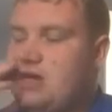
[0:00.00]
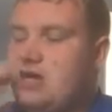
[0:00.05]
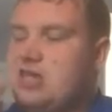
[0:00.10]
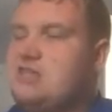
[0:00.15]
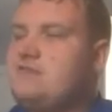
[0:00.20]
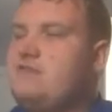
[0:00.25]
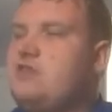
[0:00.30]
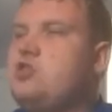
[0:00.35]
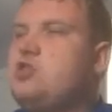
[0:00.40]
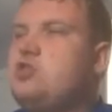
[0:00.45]

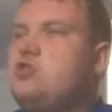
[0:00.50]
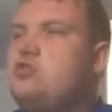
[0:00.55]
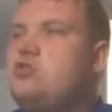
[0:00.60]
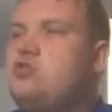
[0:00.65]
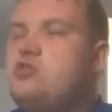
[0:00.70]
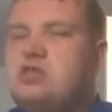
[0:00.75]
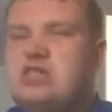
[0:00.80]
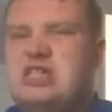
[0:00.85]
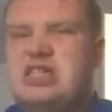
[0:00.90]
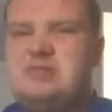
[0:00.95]
he's
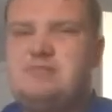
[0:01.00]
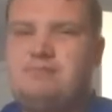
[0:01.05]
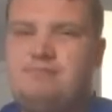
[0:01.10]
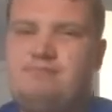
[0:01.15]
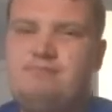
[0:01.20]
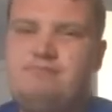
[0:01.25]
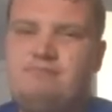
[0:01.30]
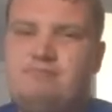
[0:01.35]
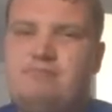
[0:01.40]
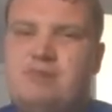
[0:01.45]
physical. He's
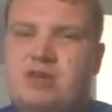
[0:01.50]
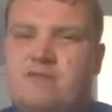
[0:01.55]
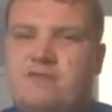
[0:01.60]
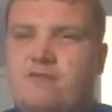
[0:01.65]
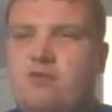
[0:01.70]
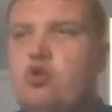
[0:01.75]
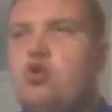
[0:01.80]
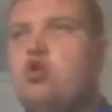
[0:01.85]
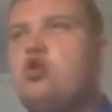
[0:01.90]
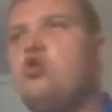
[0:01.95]
more
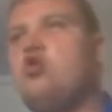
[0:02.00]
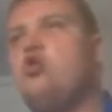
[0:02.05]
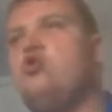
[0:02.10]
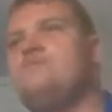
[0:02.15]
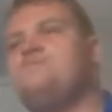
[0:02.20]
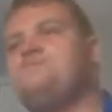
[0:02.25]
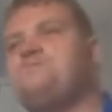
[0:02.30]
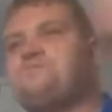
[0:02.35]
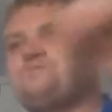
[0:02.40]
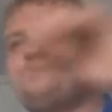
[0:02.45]
vocal.